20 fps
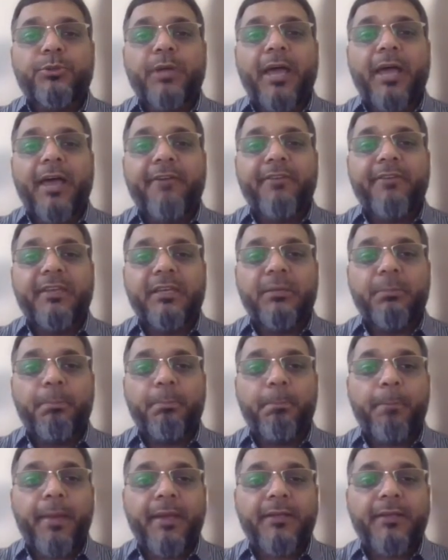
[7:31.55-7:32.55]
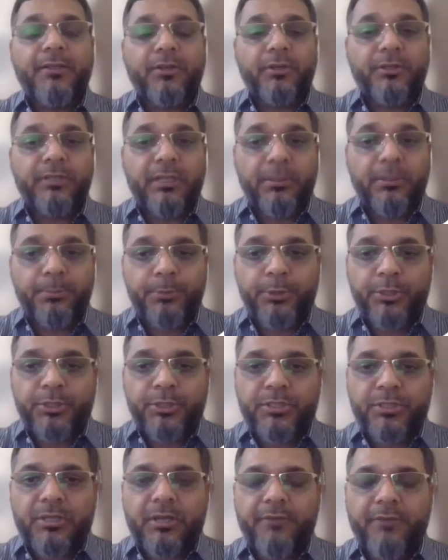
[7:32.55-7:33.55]
to have an impact on the
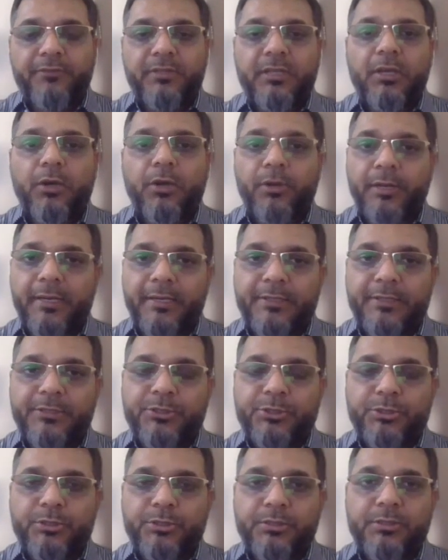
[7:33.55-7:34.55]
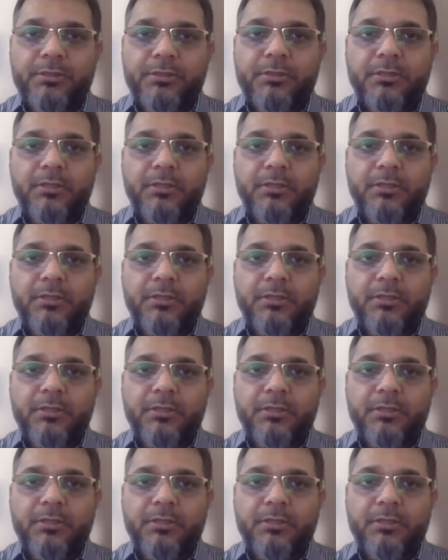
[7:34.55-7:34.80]
reputation of the organization.